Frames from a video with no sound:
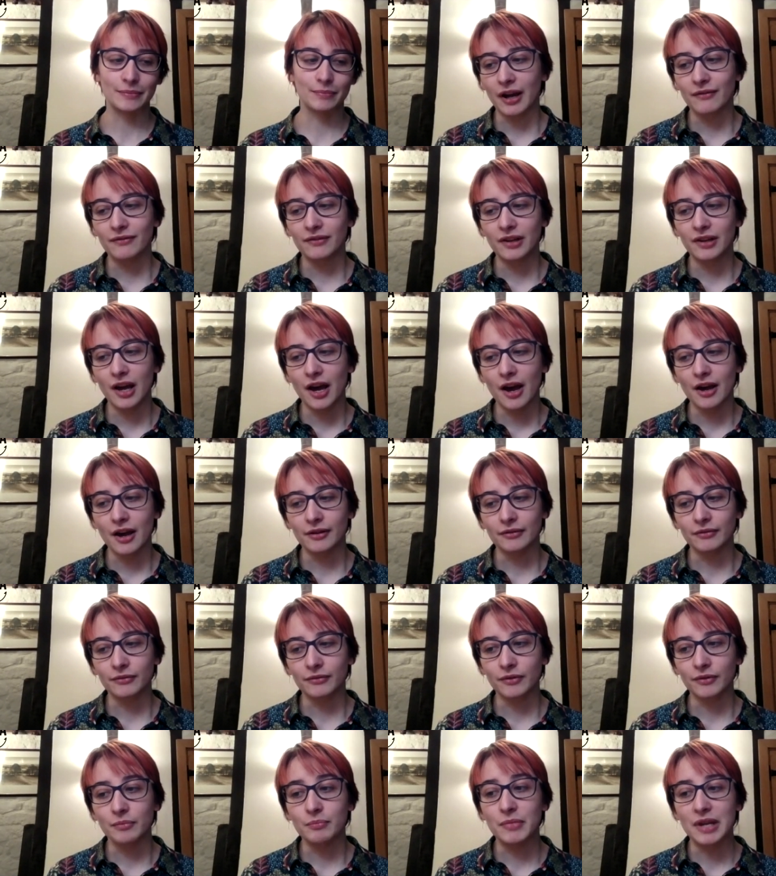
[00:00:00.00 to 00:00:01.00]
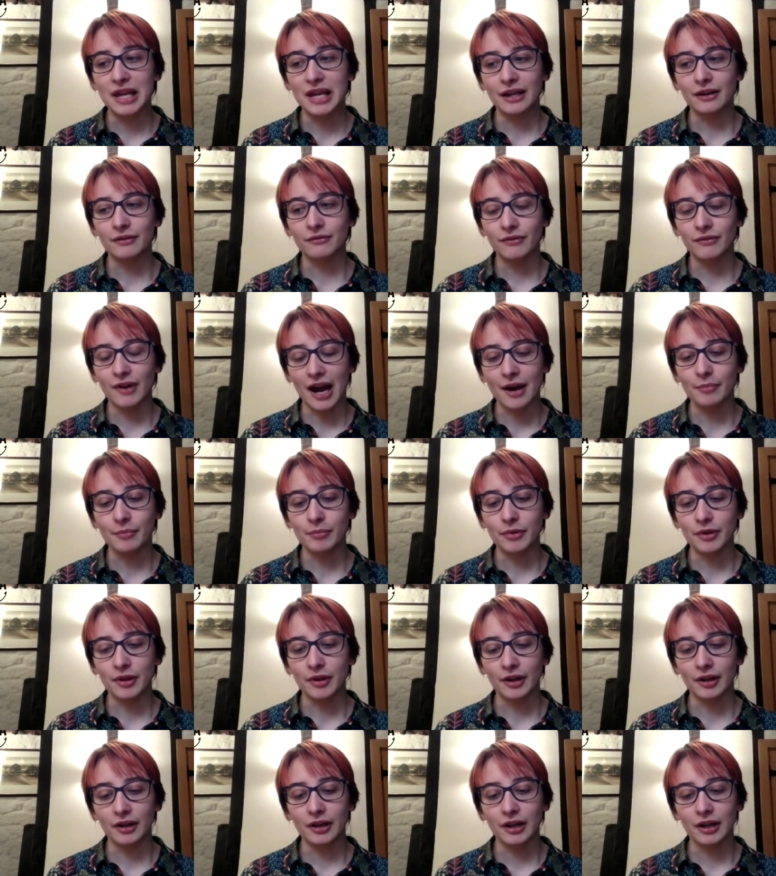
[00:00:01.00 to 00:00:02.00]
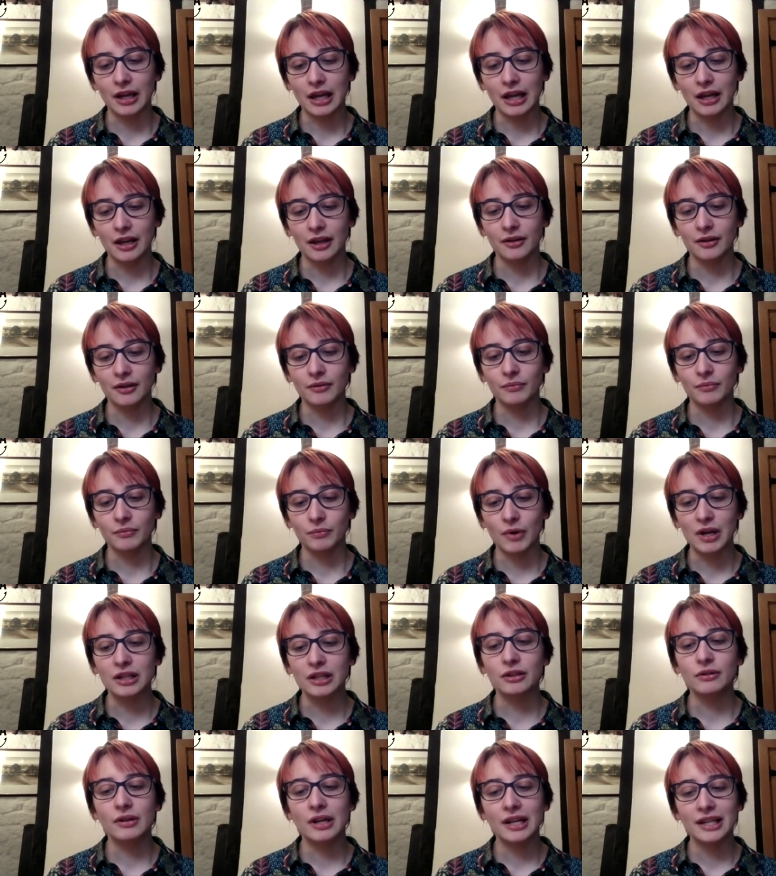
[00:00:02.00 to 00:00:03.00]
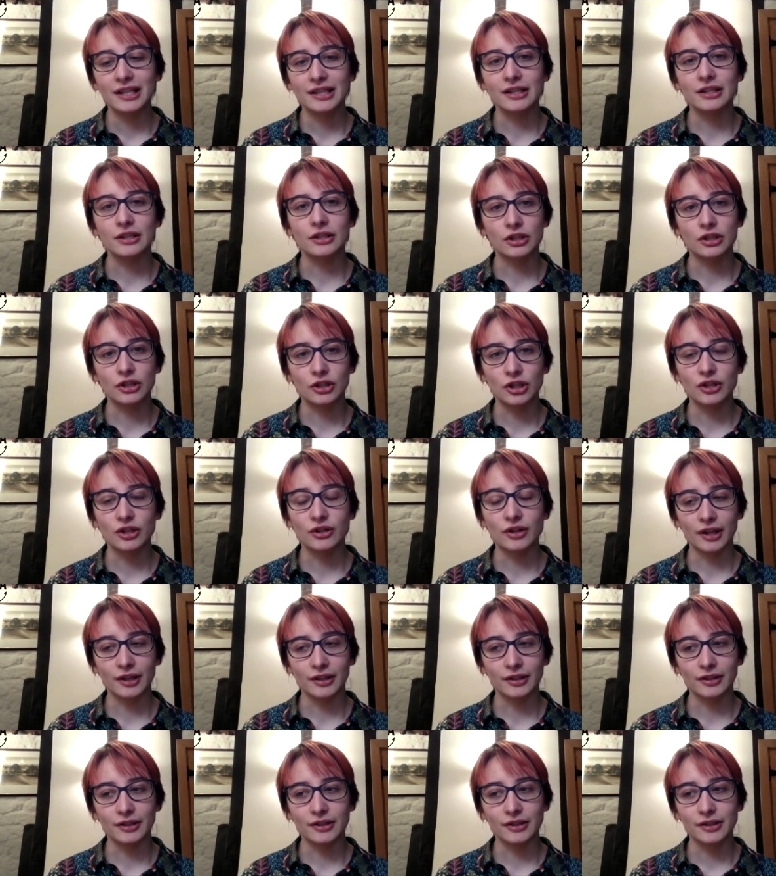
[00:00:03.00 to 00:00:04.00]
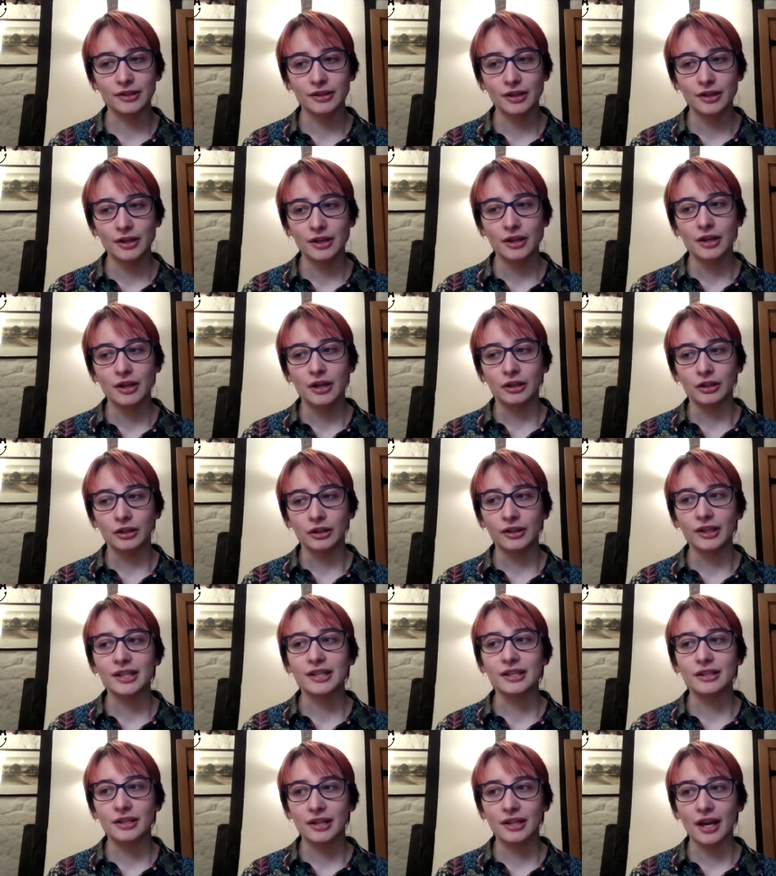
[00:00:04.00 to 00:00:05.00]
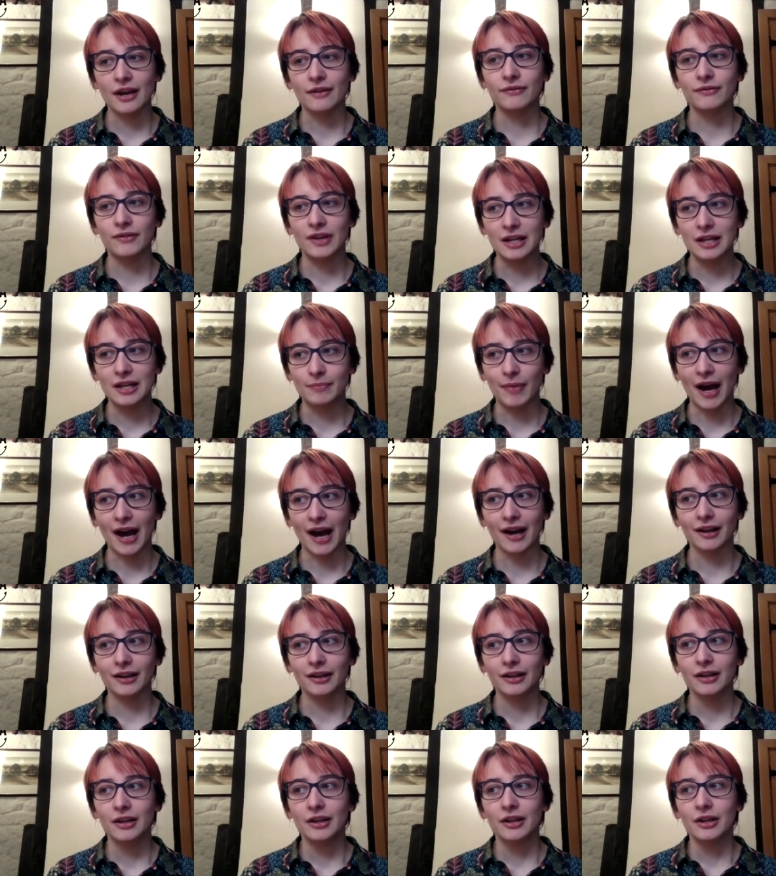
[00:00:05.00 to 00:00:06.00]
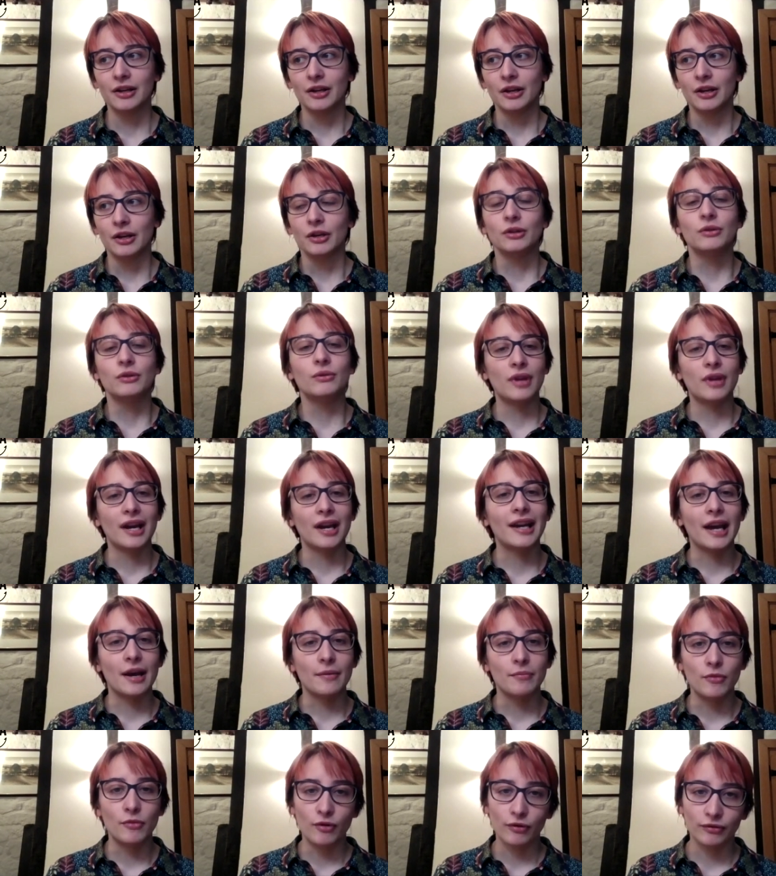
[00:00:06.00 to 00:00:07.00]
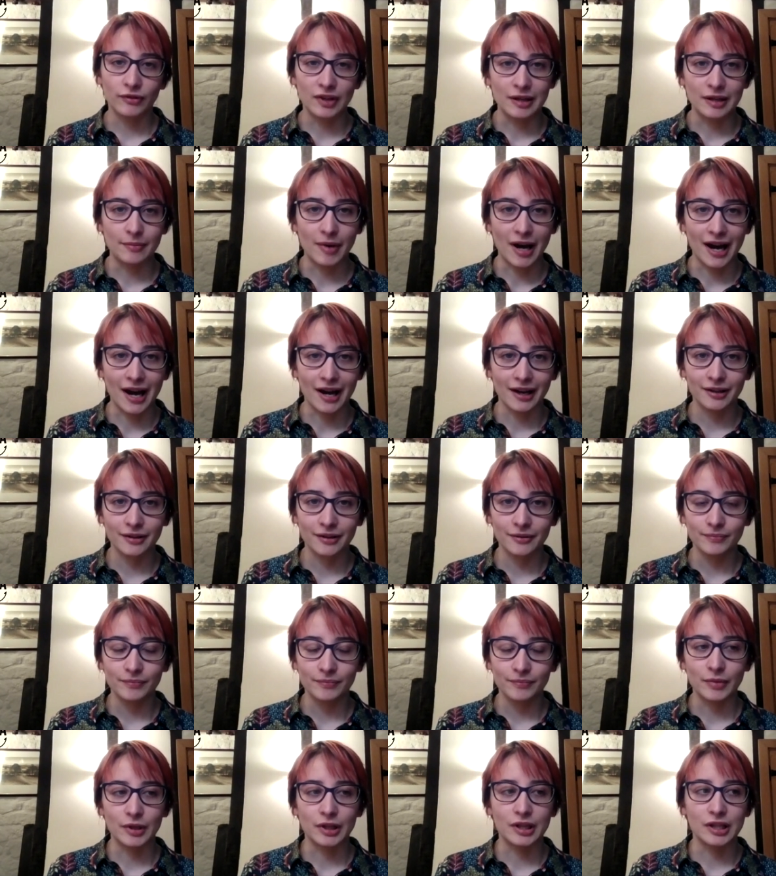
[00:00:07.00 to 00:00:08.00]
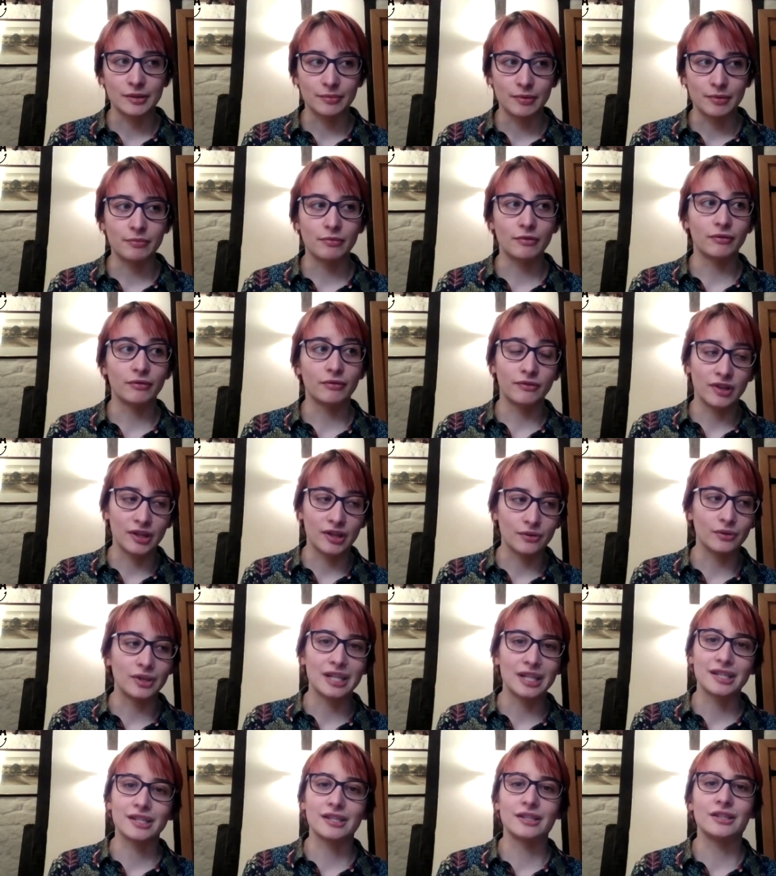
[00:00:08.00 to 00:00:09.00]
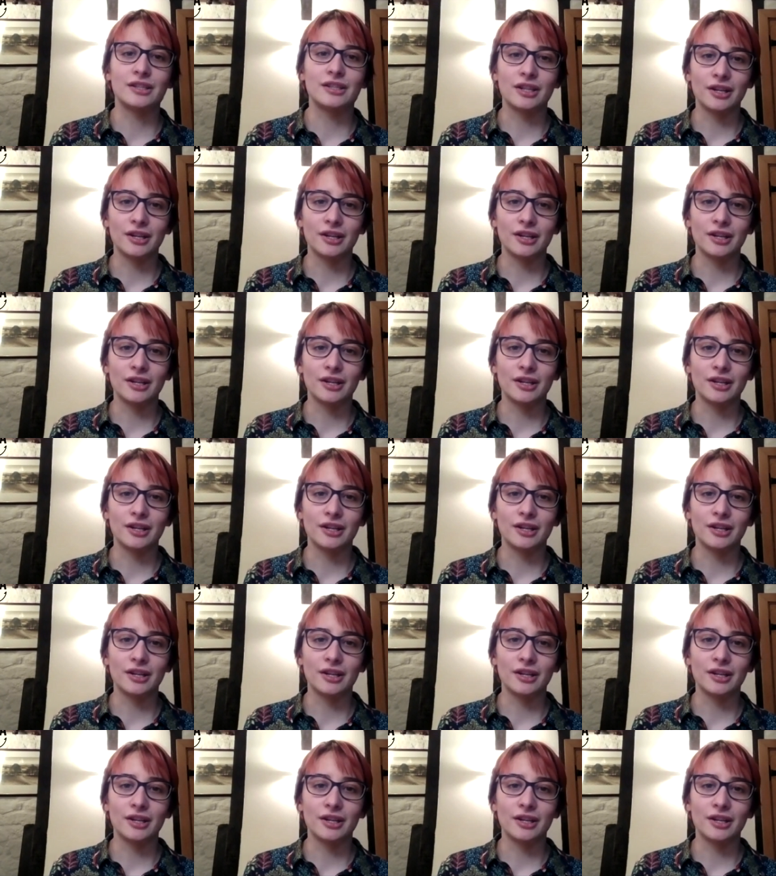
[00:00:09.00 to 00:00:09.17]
I've learned from being a rep that when you listen to students, you listen to their feedback, you then get more feedback because people feel listened